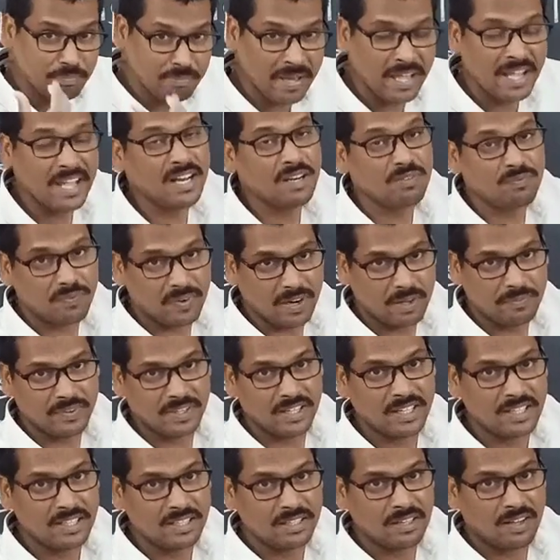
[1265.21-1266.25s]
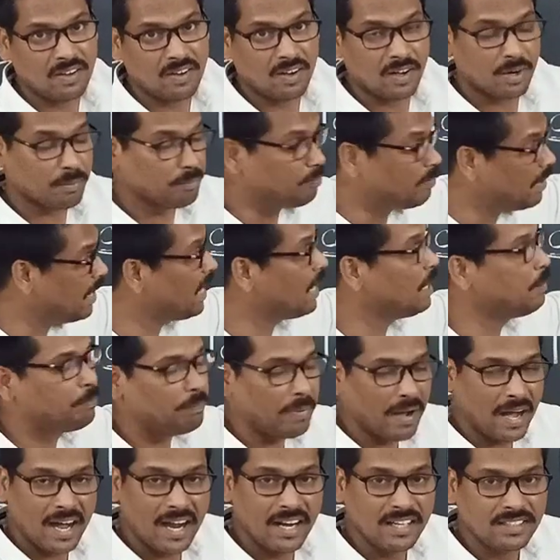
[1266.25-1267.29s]
male flower or male
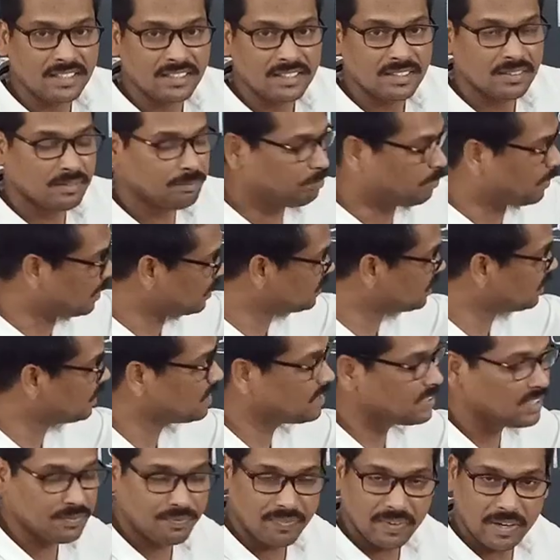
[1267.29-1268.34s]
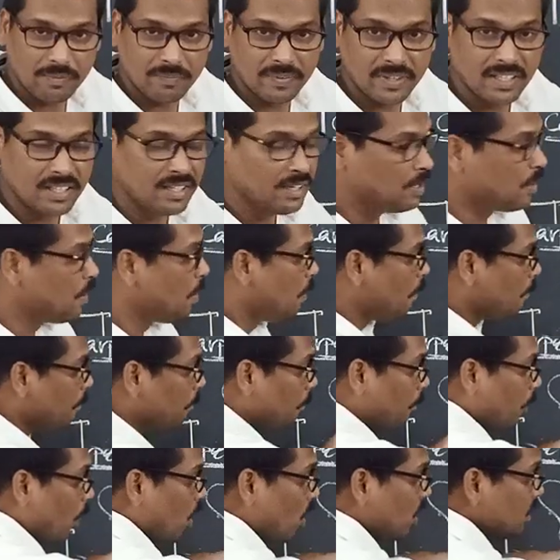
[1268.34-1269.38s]
part present in the flower.
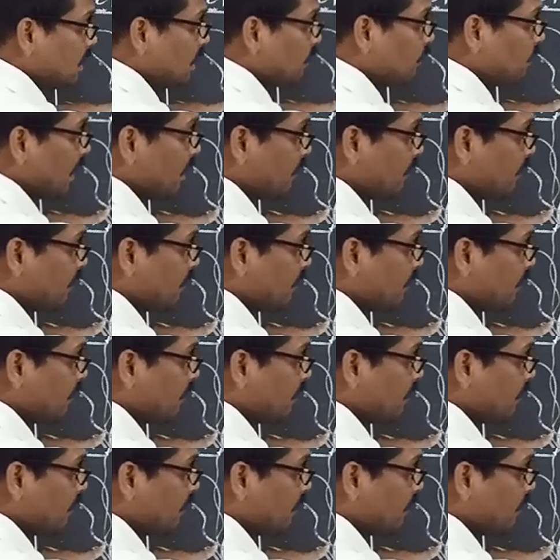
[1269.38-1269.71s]
Both the